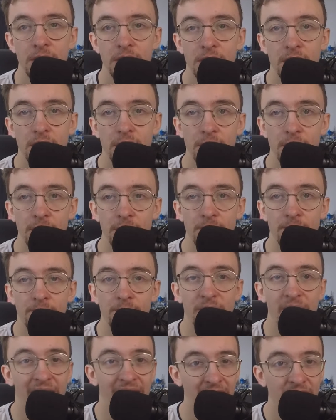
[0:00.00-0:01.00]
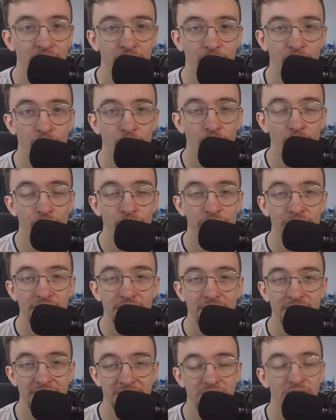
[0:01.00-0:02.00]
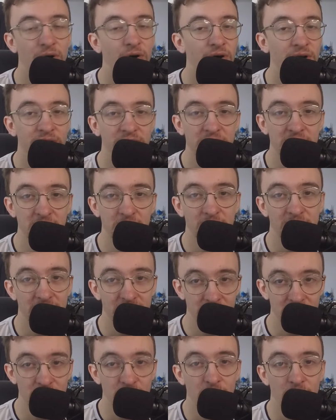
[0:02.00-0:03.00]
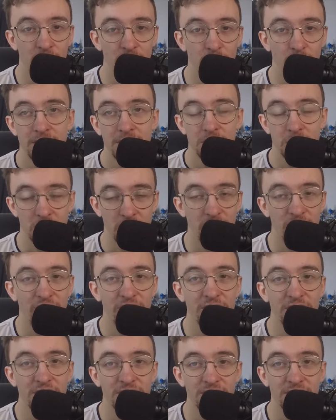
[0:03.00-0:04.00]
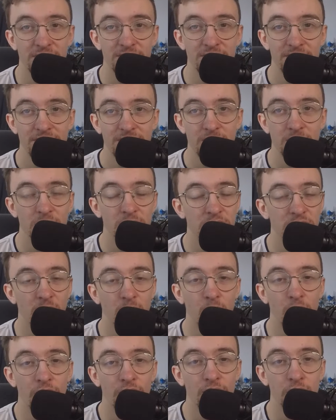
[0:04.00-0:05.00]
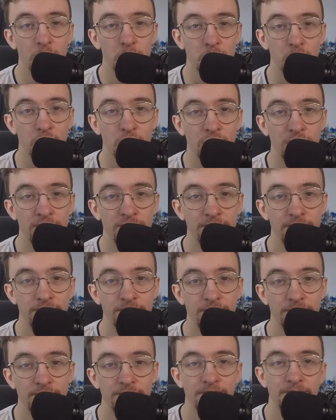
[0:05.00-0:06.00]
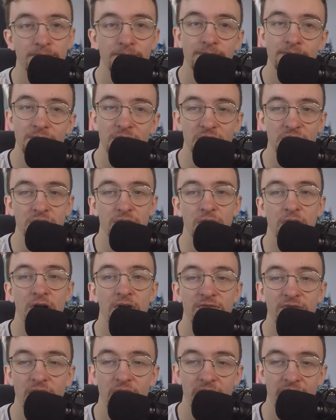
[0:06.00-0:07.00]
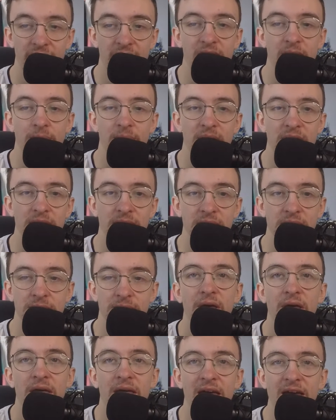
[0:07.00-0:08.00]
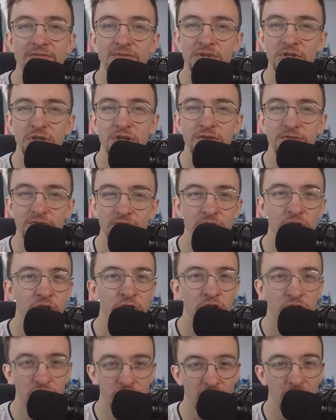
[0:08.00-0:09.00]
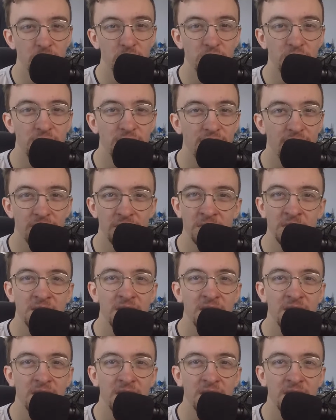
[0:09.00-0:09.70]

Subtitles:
But Ellen Road is not an easy place to go, so I'm reckon we'll see a 1-1 draw. to start off their campaigns. Everton versus Chelsea. Now this is the